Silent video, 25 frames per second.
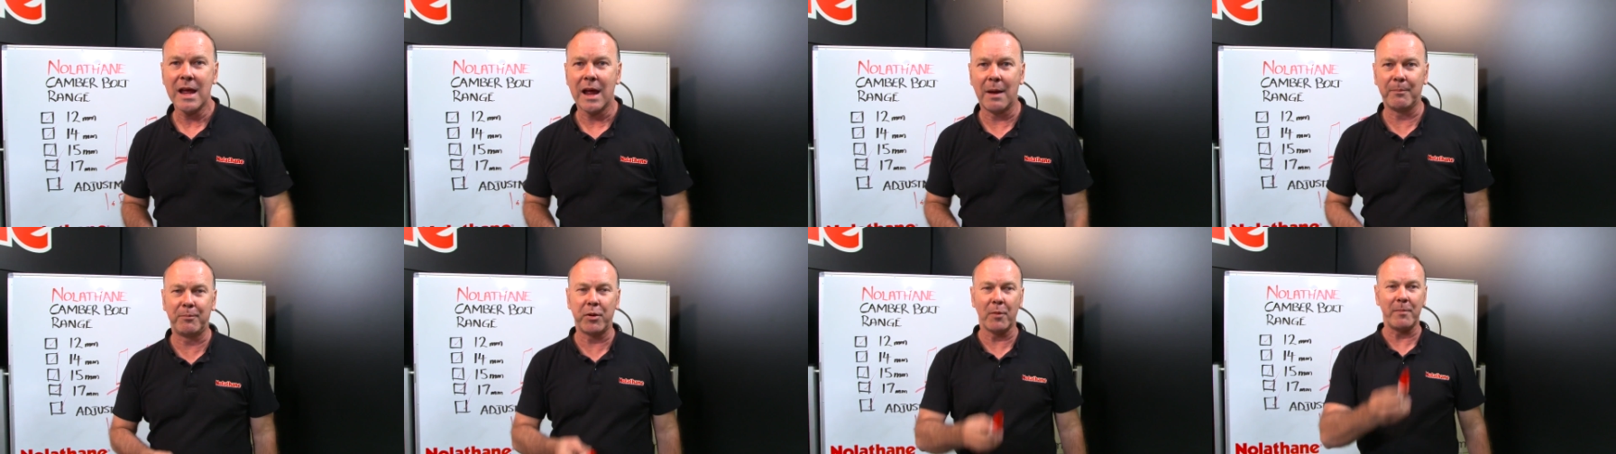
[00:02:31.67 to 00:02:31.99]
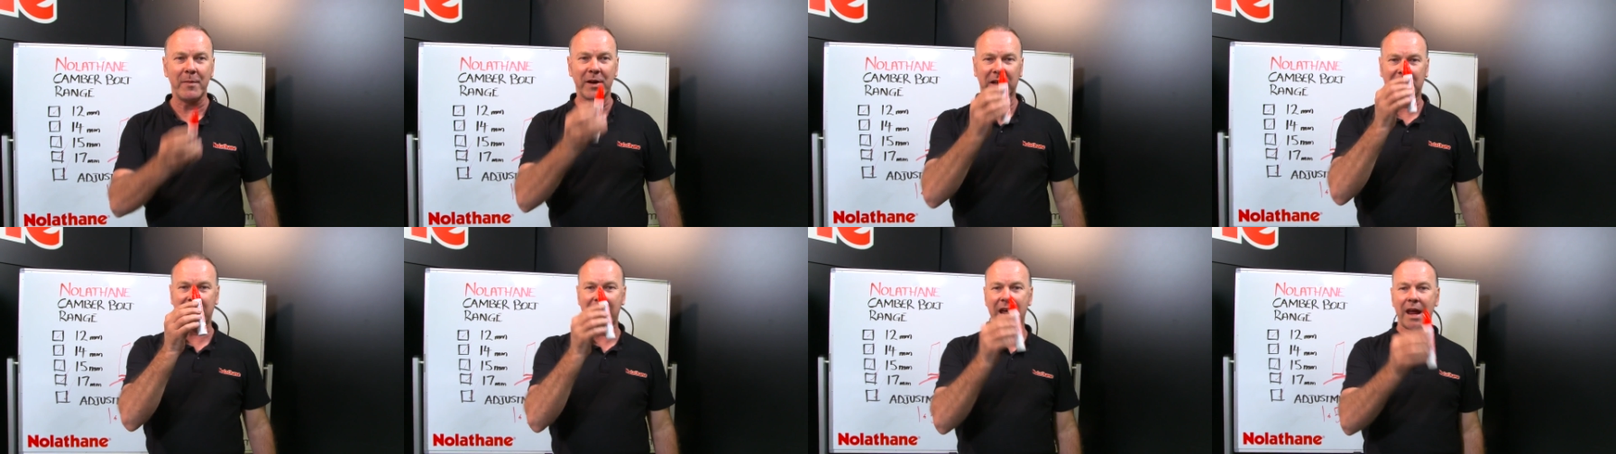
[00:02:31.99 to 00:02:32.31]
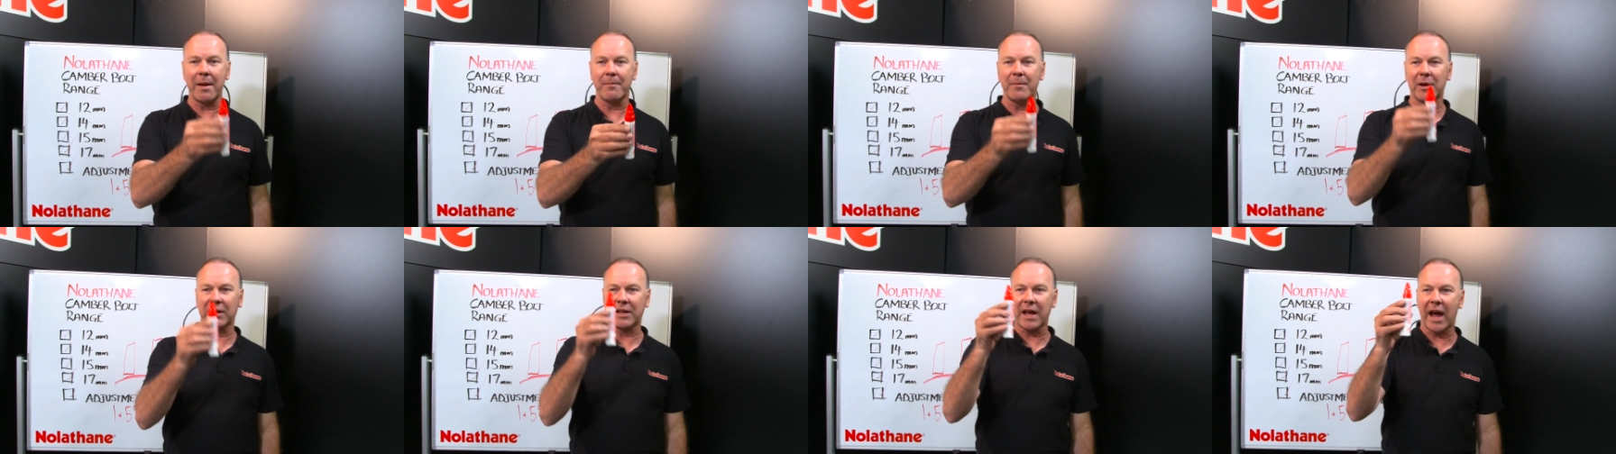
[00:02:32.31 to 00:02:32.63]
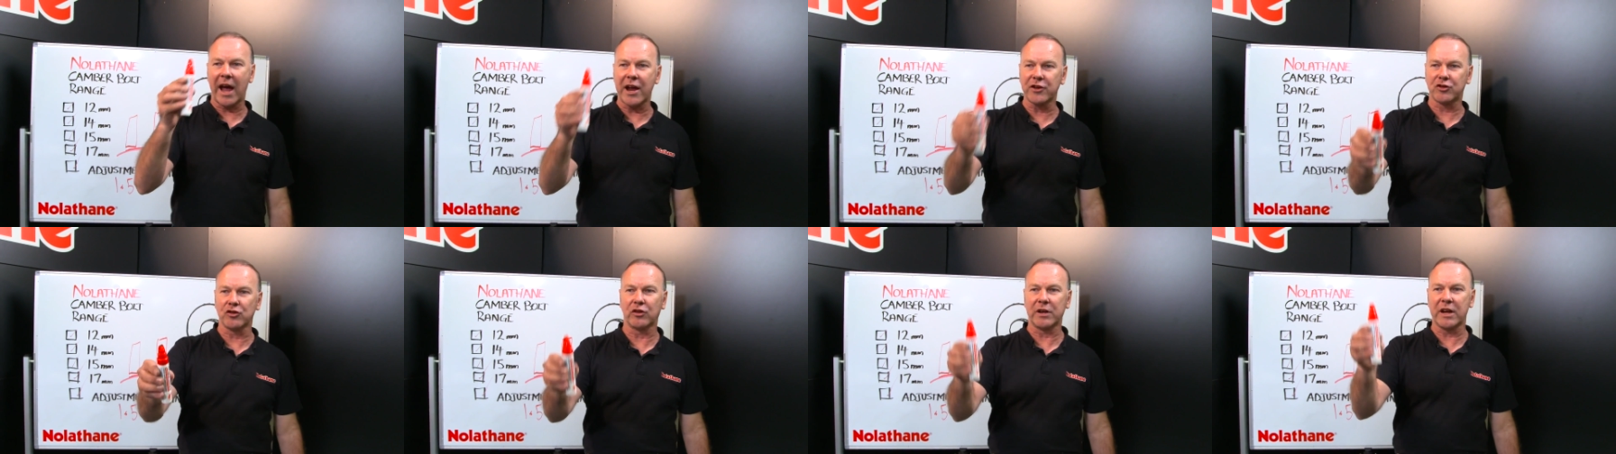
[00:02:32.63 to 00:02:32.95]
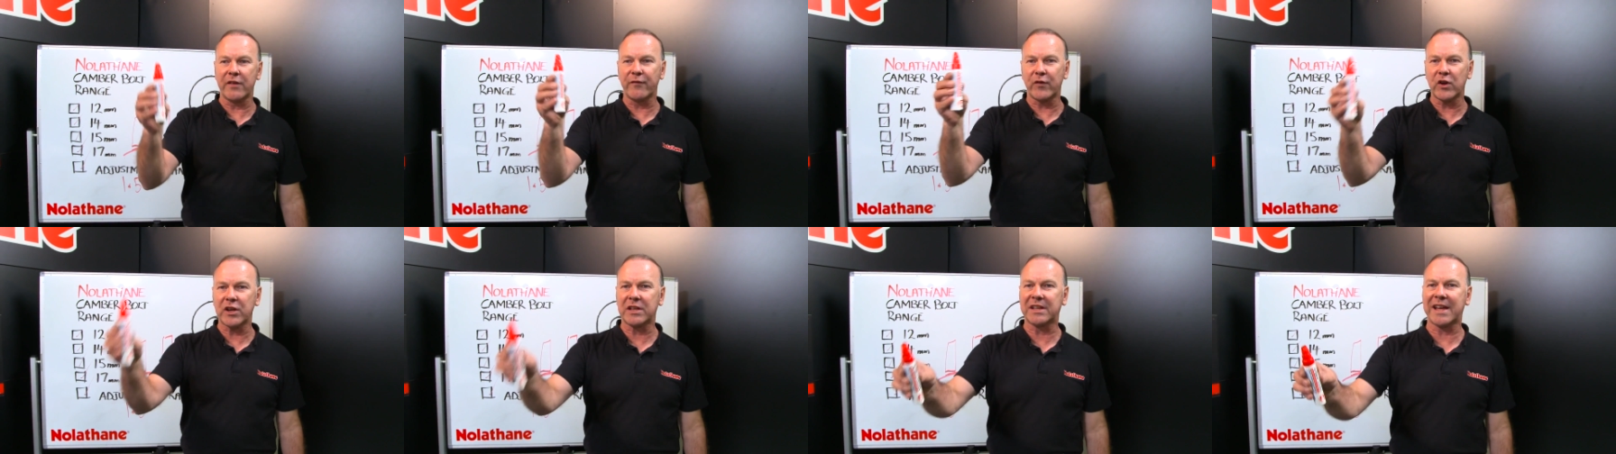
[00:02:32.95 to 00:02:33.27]
and put my camber gauge on
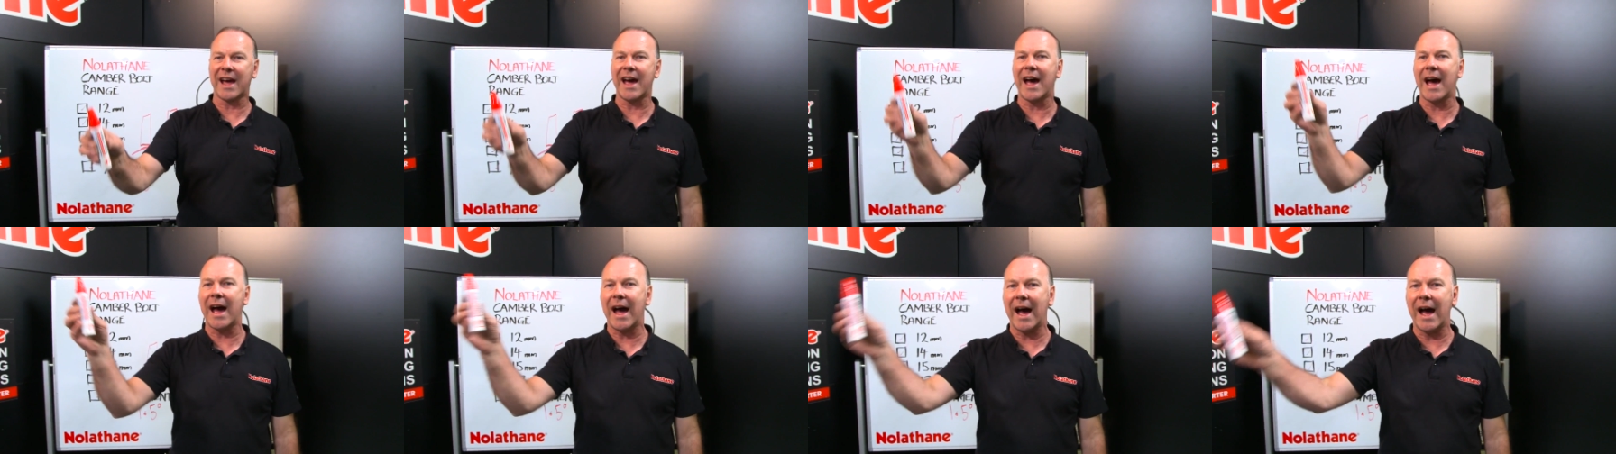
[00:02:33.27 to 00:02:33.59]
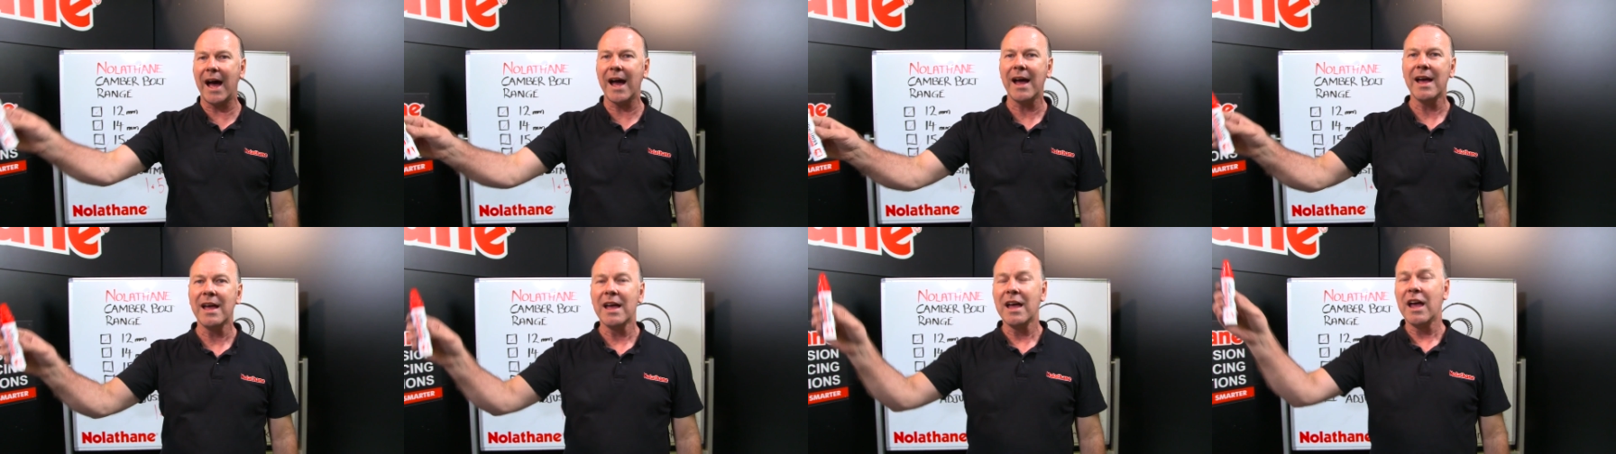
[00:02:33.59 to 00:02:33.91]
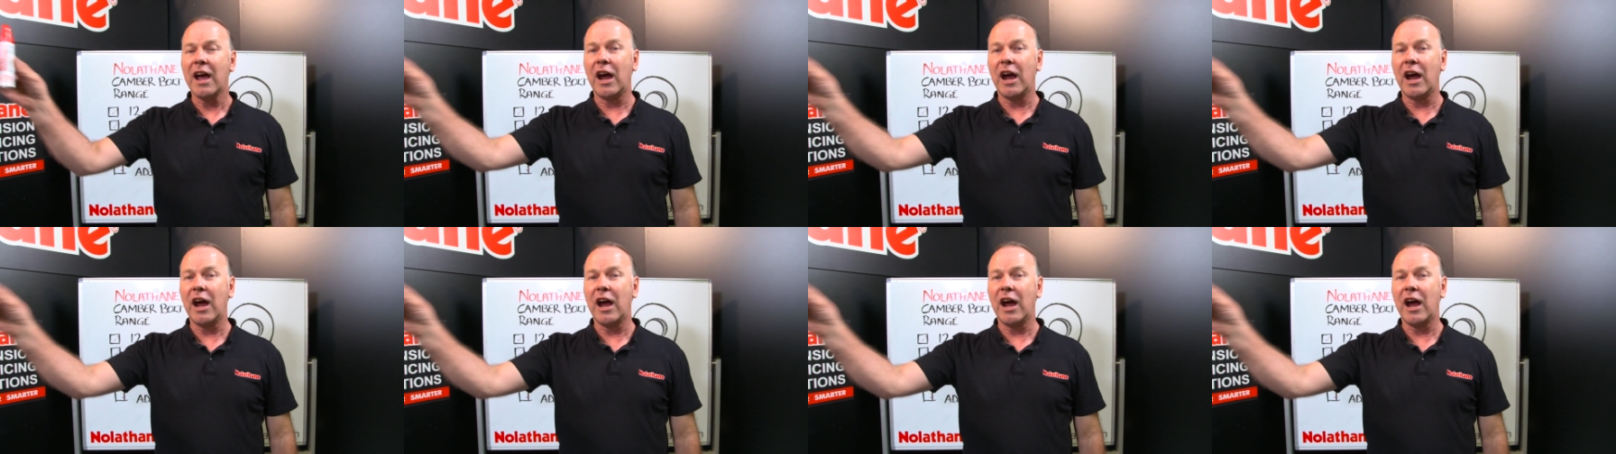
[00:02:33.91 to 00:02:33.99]
every car